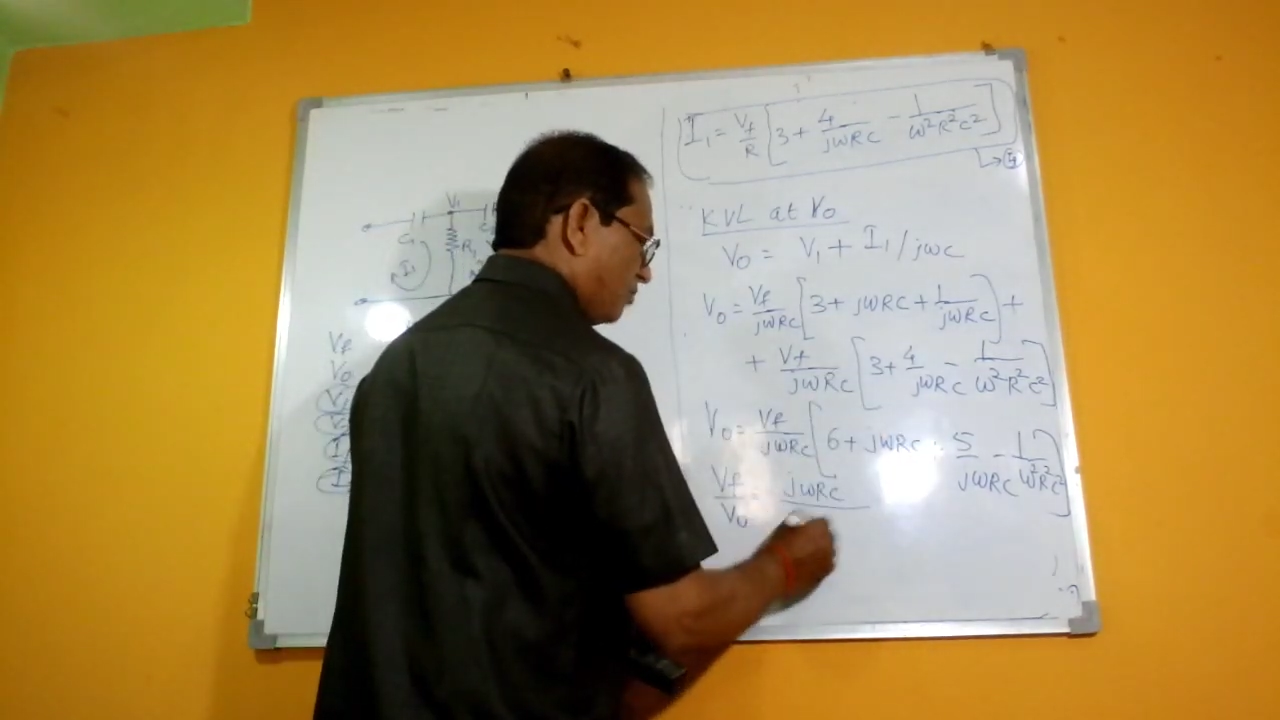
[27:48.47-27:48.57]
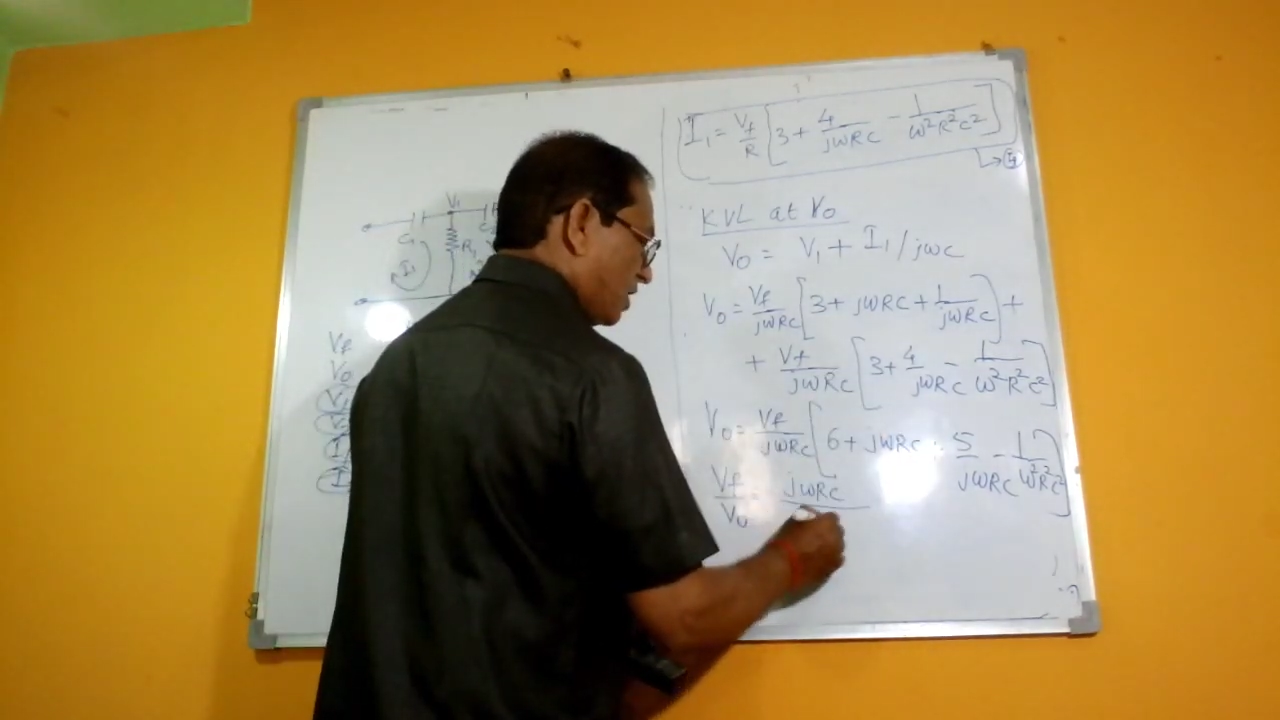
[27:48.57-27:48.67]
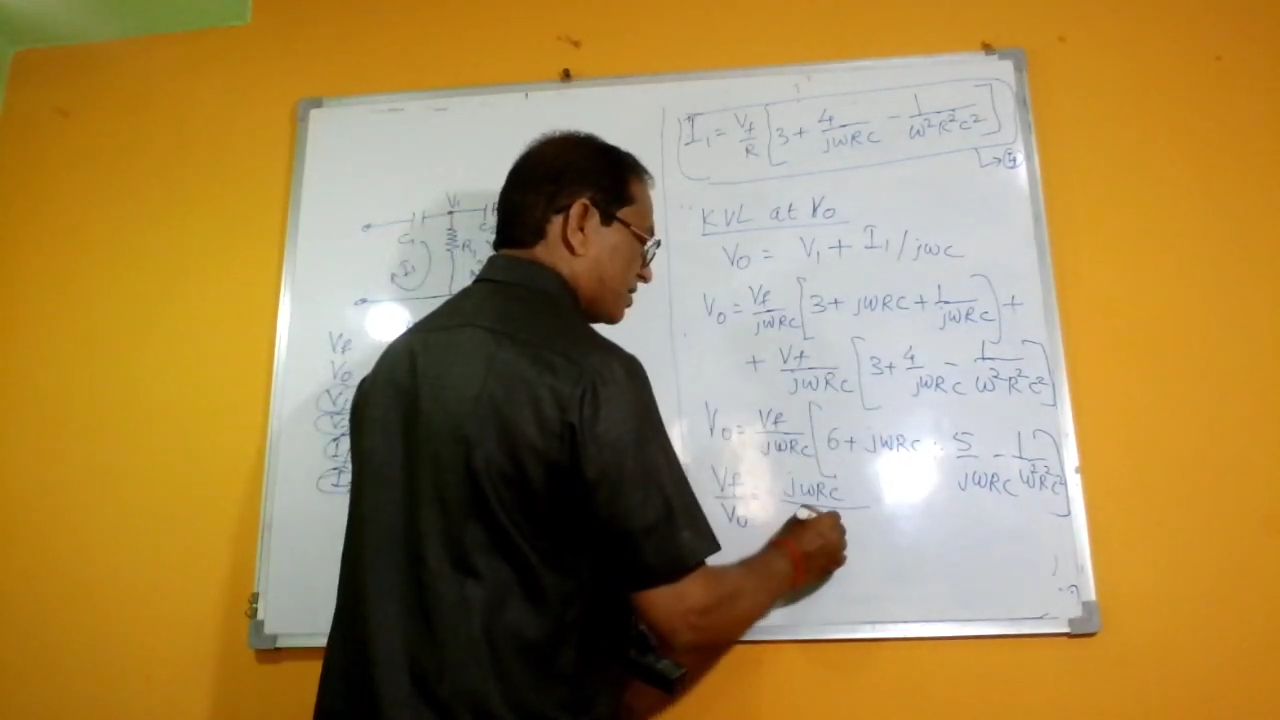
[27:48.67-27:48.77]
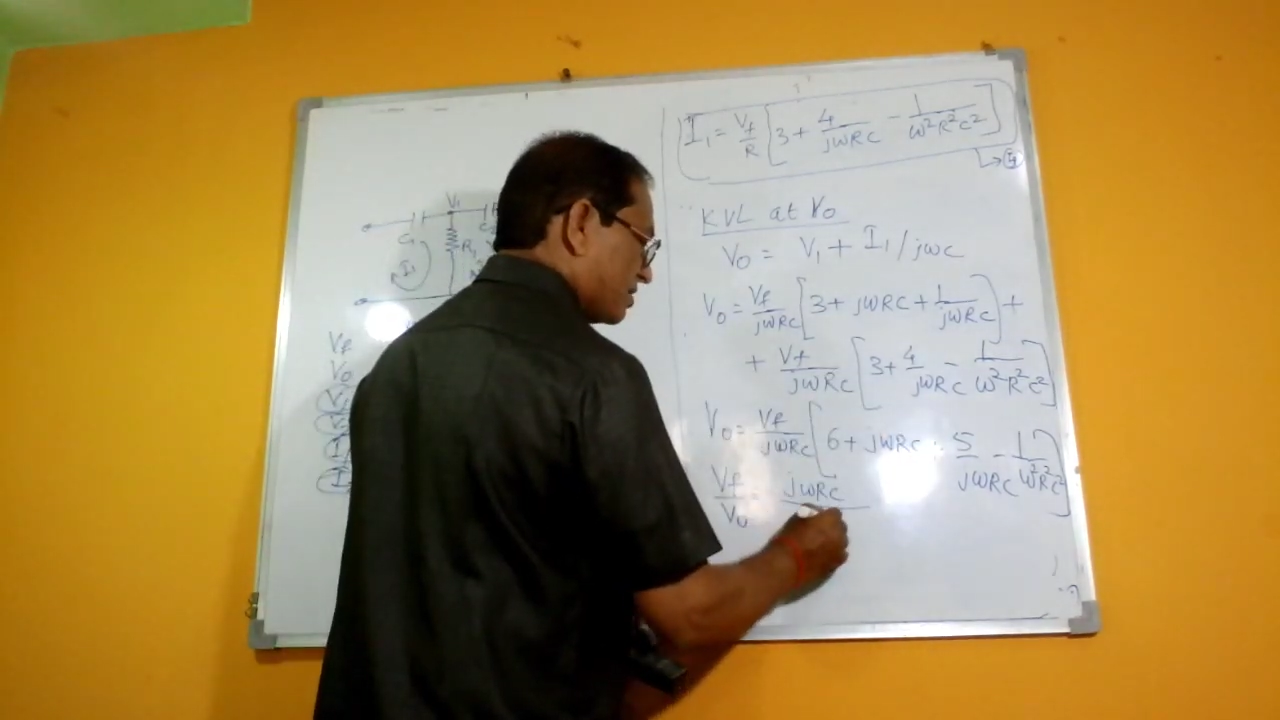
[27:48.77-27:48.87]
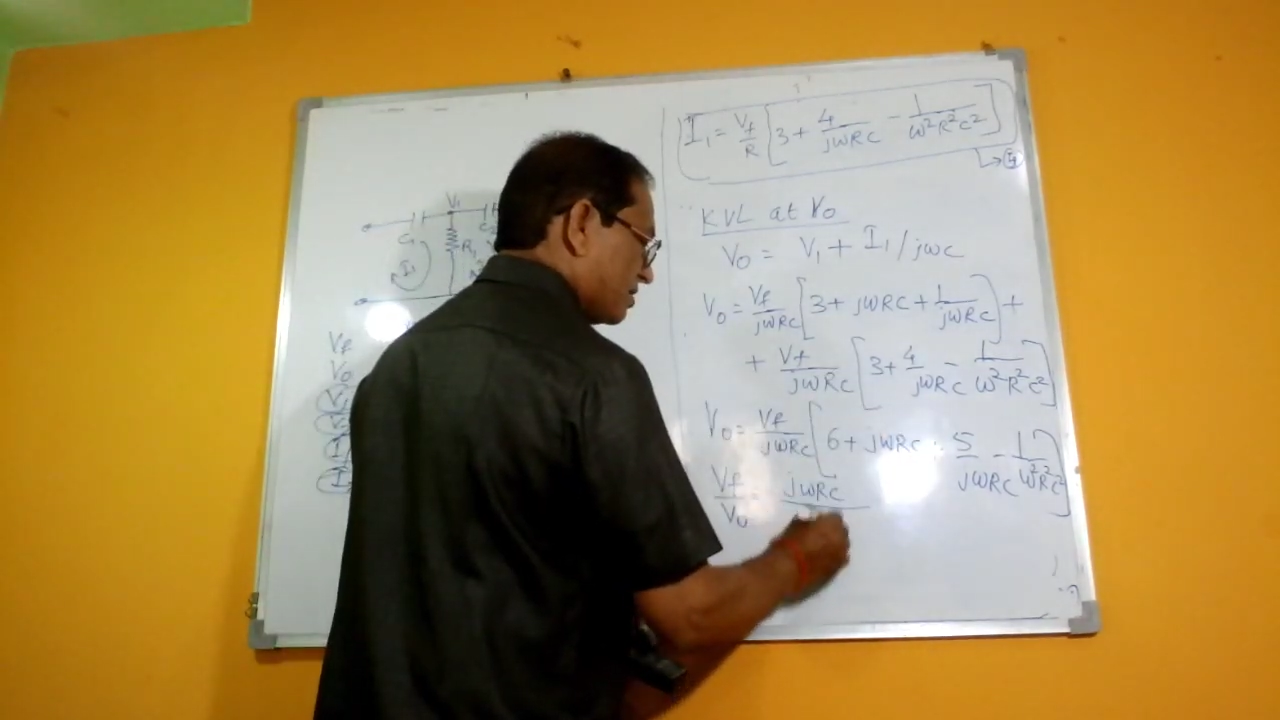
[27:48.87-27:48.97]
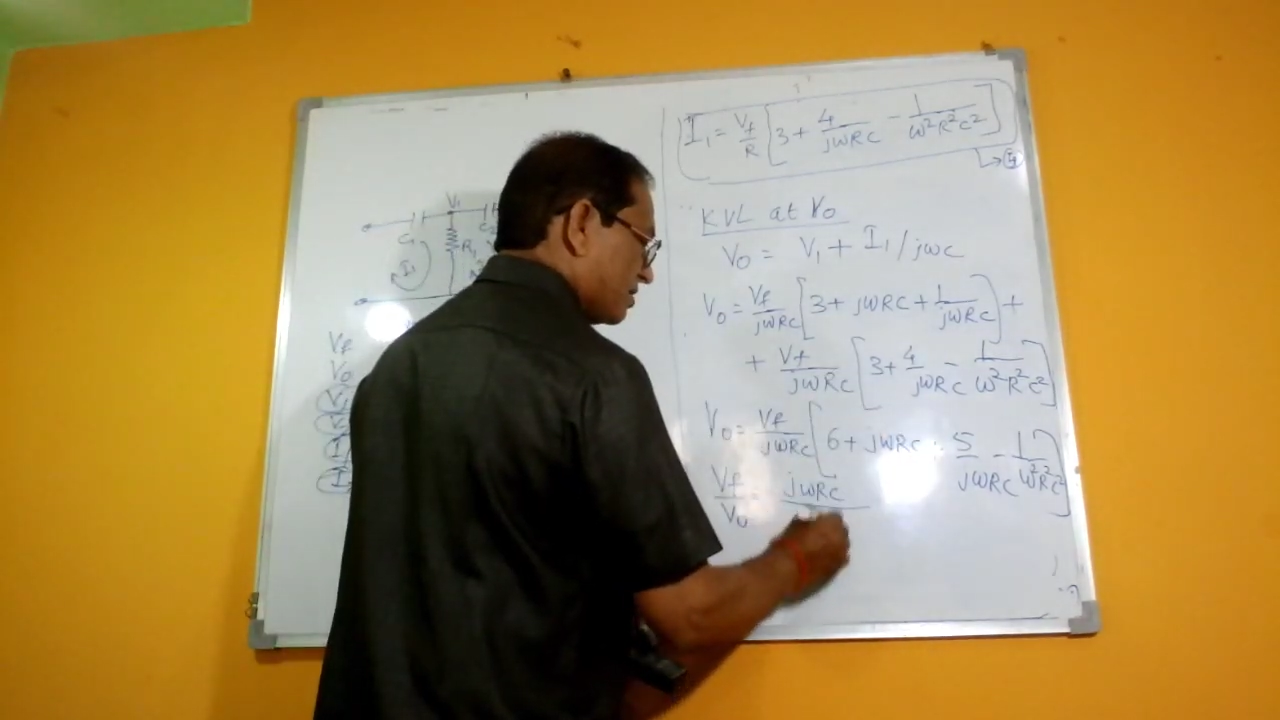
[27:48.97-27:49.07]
plus